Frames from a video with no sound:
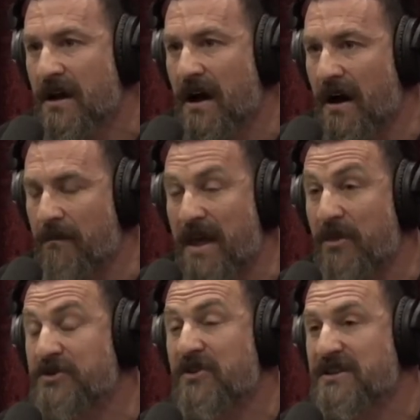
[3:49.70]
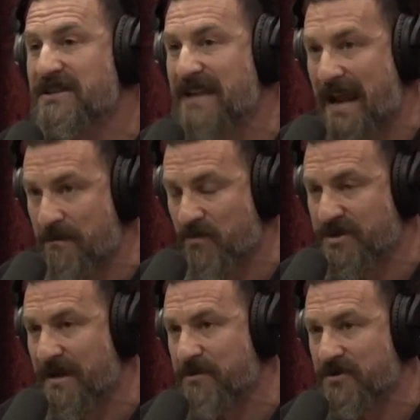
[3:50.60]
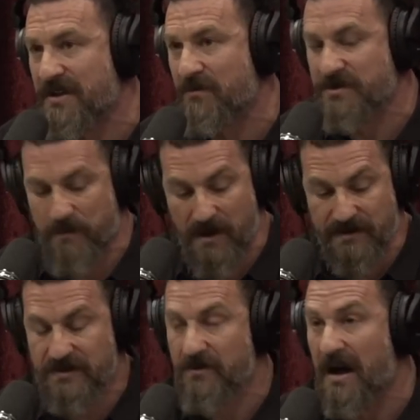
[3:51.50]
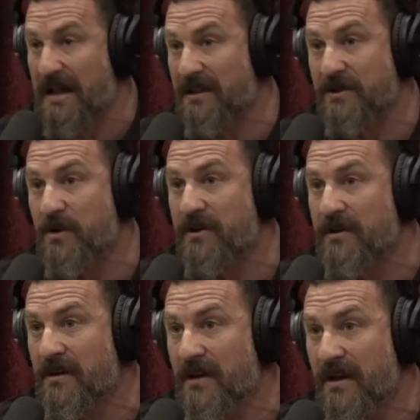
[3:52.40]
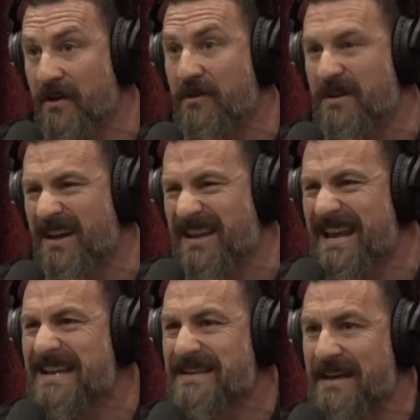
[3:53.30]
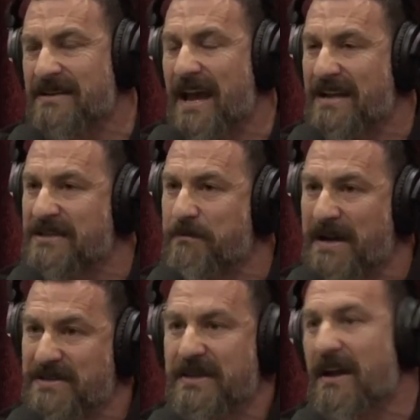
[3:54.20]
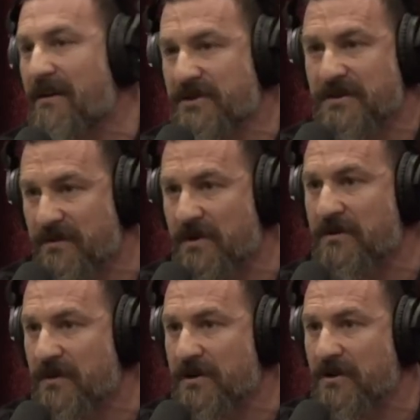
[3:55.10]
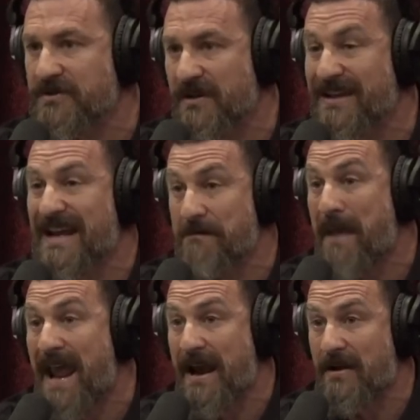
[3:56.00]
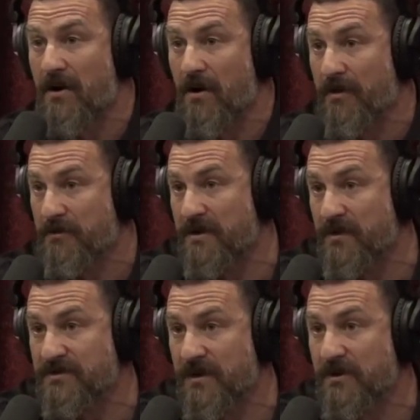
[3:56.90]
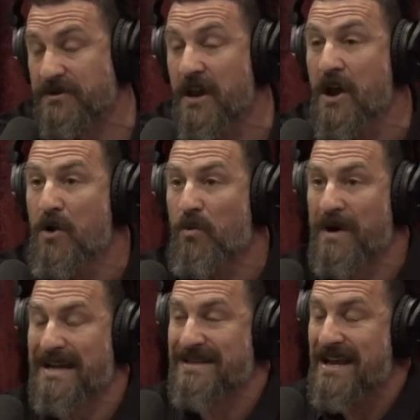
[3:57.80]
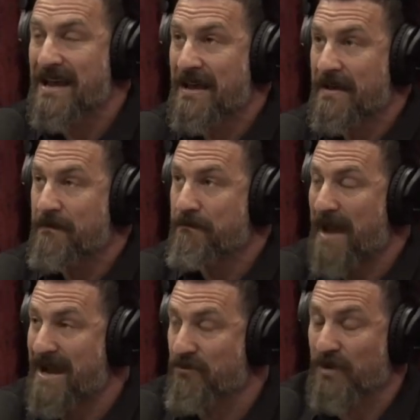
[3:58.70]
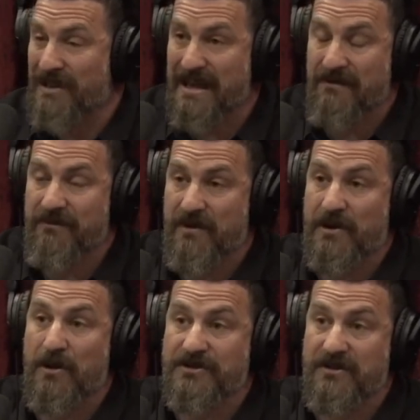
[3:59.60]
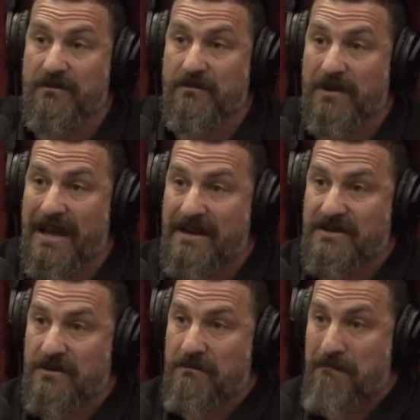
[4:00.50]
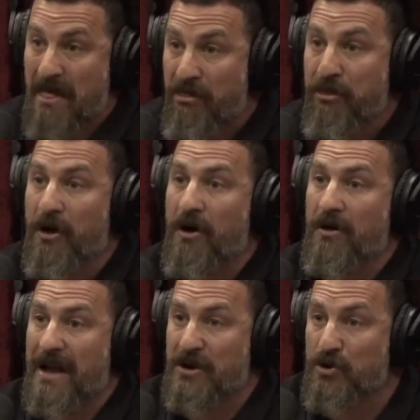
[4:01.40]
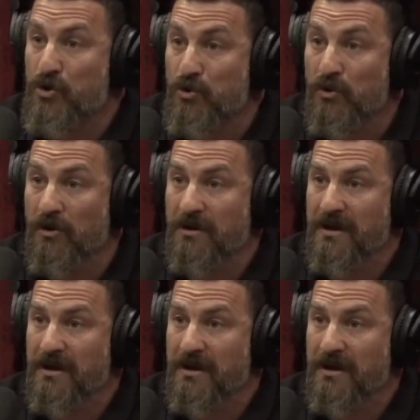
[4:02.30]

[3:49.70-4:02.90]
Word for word: um, and those are the same receptors that respond to hot liquid. Uh, heat and, and spicy obviously very very closely linked, and pain, all three of those very close. Whereas pain relief very closely related to menthol and cool